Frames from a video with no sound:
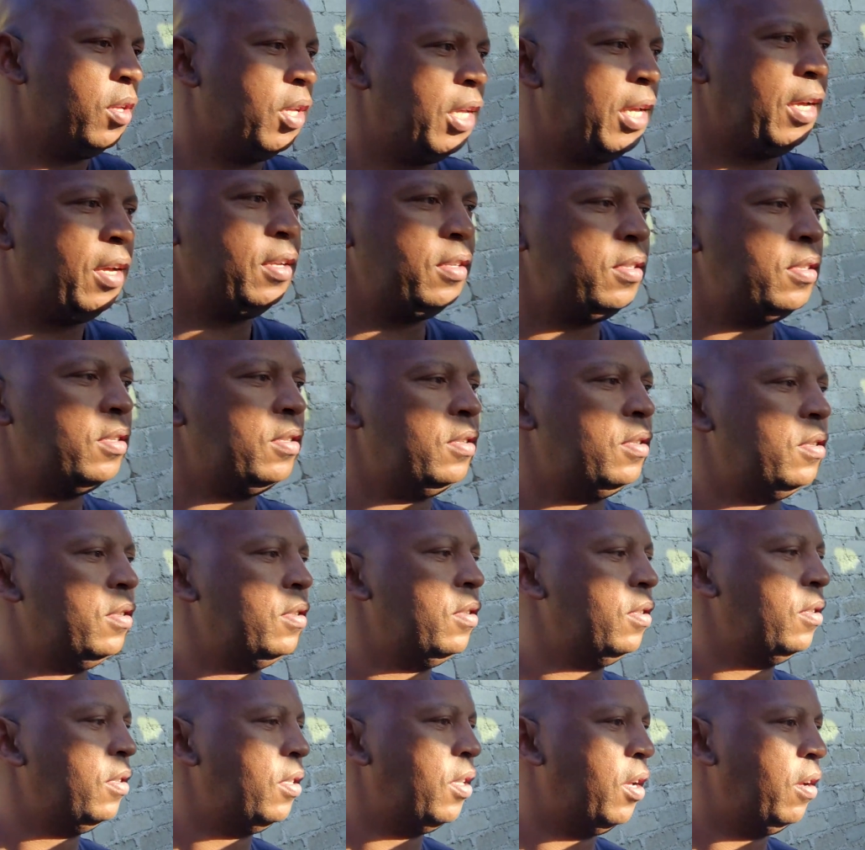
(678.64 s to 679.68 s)
I guess this is
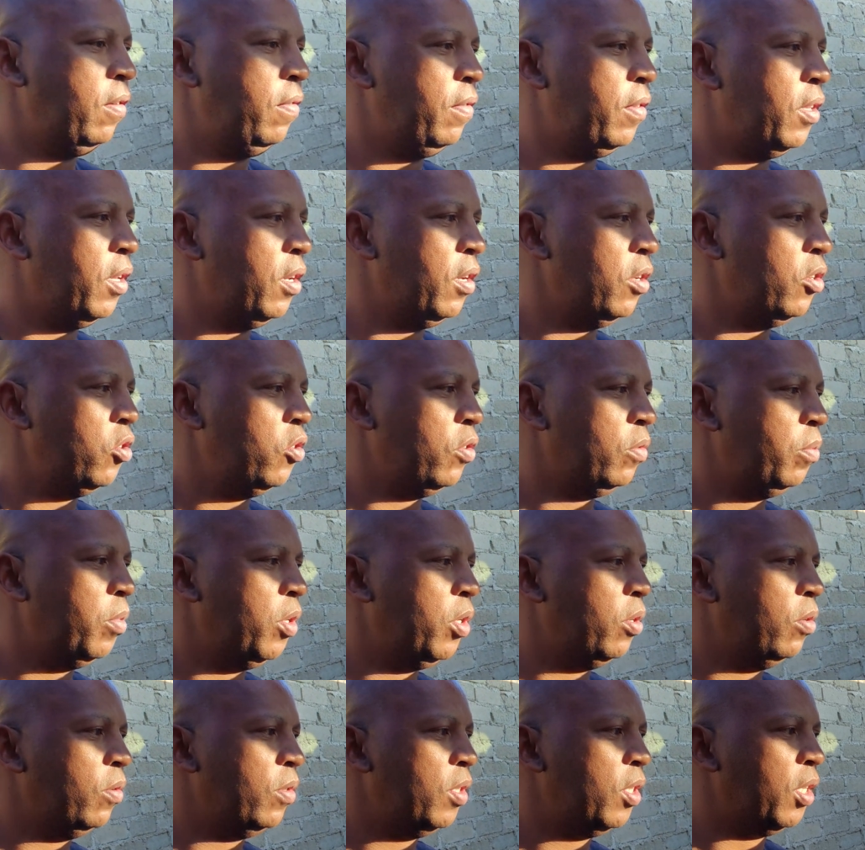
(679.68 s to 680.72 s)
the stuff that I should be
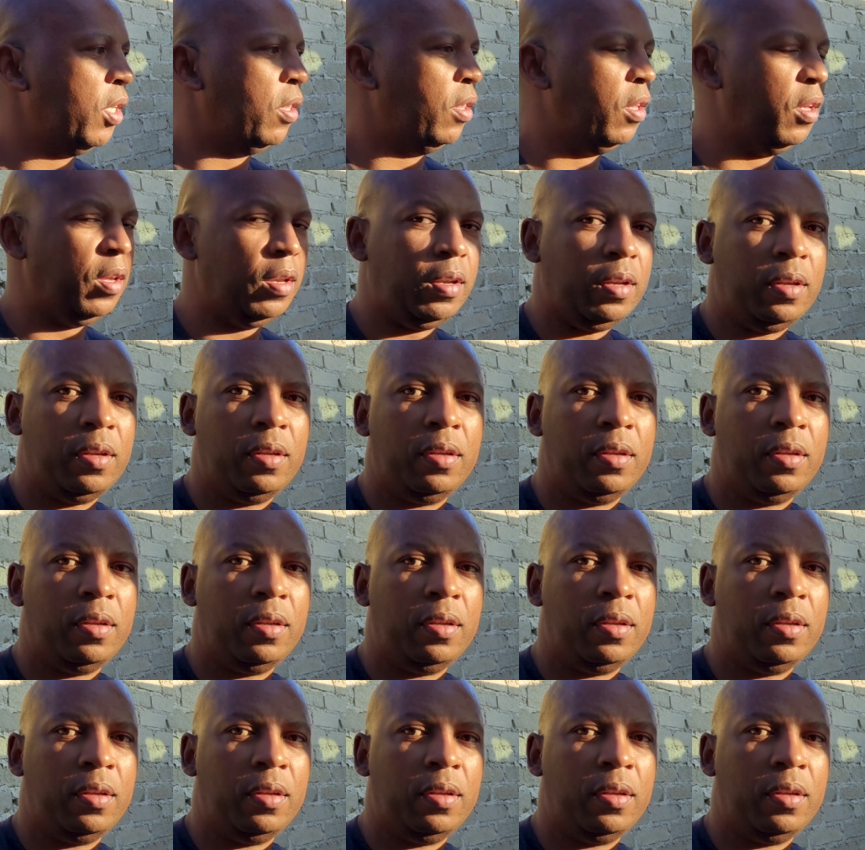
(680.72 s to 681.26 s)
using then.